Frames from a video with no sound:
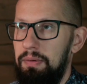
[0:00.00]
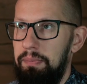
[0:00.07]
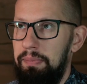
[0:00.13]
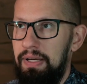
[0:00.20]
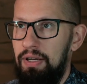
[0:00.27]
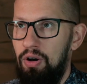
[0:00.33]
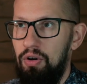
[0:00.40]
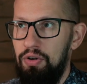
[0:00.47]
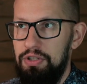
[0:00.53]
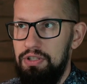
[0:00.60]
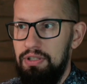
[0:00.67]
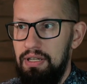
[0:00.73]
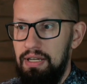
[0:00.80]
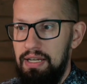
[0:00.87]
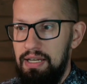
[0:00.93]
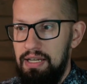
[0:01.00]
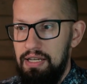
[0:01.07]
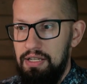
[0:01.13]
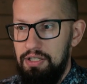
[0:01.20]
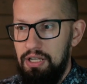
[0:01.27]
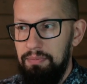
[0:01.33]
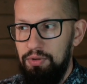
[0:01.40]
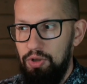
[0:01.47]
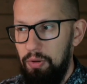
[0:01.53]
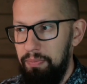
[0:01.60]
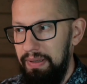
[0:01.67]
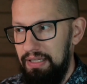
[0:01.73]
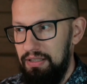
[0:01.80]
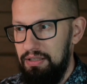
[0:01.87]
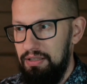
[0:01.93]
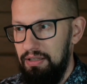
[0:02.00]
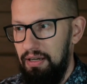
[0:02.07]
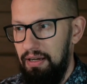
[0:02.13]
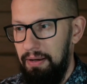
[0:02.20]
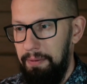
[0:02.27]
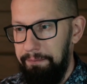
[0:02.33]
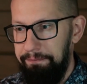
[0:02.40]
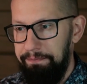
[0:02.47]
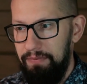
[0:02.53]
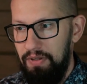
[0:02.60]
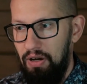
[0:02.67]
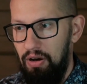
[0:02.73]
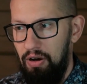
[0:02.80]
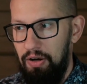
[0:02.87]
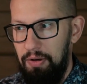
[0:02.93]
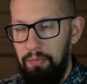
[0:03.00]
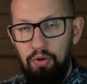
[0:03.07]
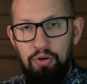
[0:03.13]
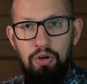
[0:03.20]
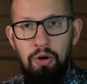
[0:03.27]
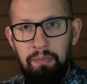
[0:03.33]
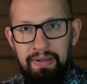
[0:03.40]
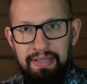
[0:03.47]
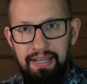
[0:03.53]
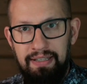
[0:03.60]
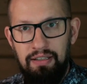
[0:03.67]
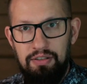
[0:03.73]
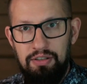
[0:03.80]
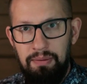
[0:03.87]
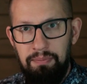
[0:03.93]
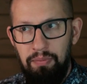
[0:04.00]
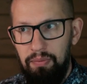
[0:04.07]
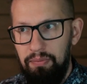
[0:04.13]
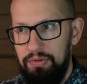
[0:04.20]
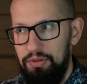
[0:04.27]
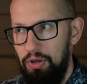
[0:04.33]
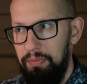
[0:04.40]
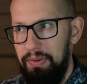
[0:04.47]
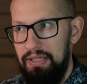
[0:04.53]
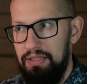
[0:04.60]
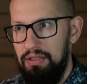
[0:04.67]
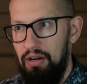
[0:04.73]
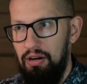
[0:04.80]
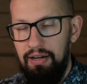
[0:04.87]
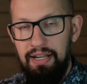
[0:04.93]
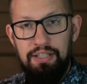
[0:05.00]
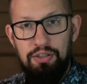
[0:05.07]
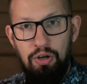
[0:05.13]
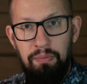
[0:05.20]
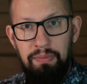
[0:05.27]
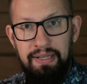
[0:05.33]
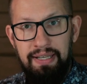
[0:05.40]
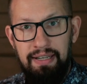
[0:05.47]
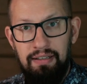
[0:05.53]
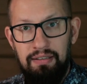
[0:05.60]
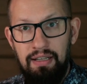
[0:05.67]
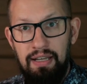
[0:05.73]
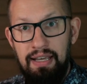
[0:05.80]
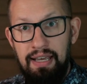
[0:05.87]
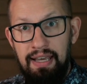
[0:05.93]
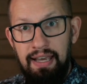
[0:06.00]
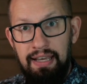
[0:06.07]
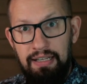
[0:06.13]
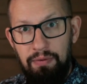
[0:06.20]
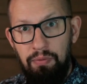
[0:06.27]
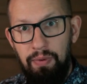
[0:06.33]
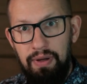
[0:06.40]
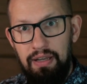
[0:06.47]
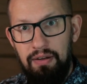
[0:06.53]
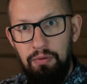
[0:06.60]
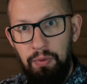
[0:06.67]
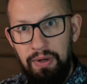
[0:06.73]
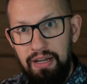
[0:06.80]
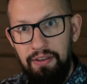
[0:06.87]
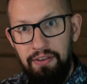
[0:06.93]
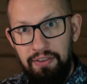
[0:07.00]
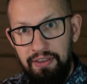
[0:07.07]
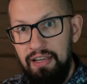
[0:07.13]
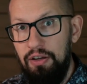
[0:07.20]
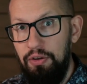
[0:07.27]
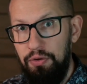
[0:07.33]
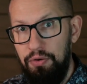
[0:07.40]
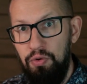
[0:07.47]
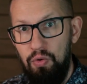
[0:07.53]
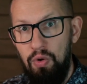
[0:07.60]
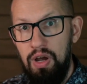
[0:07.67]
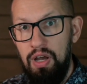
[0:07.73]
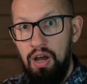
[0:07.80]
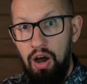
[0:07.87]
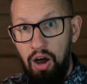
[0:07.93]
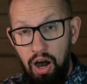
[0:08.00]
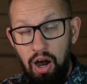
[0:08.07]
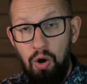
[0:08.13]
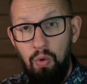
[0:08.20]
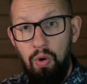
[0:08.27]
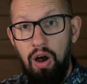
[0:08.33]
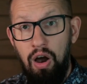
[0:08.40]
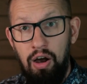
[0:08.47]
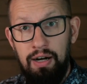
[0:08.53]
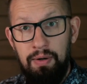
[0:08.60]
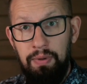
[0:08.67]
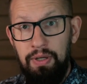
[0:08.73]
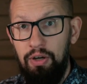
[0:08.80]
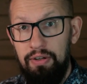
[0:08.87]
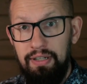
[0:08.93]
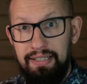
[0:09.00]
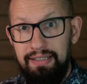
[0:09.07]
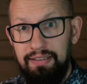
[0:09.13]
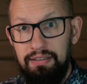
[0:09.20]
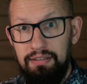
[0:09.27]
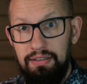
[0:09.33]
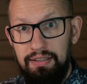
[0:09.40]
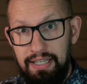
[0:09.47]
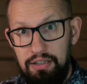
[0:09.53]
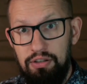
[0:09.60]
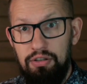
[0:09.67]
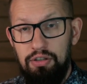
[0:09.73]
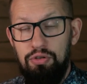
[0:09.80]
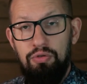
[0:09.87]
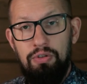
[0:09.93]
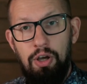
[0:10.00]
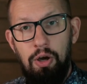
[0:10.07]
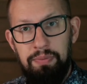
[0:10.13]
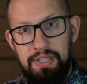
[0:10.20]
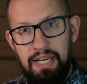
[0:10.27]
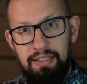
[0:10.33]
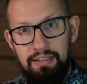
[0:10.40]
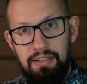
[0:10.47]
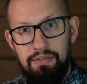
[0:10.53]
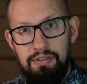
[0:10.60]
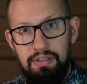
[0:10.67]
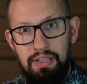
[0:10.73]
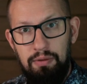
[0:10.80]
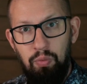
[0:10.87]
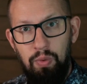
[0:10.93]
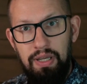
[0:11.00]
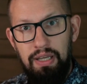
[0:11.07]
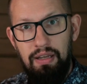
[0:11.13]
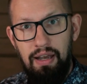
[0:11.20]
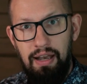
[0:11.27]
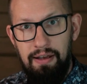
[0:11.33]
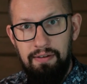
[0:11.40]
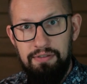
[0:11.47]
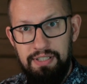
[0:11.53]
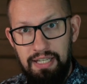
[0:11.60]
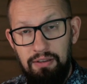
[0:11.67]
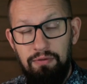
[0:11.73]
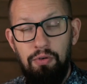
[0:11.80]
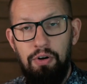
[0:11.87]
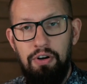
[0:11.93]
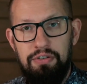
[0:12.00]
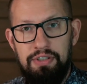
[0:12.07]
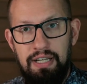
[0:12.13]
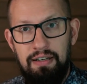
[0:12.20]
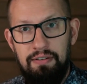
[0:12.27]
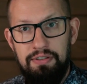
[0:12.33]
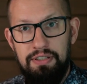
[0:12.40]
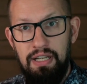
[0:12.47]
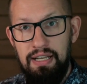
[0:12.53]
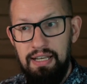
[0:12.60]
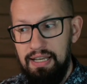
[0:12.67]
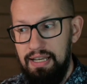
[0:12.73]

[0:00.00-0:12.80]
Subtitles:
because some topics are more complicated, some topics are less complicated. And if we really think through how are we going to get to the objectives that we have set for ourselves,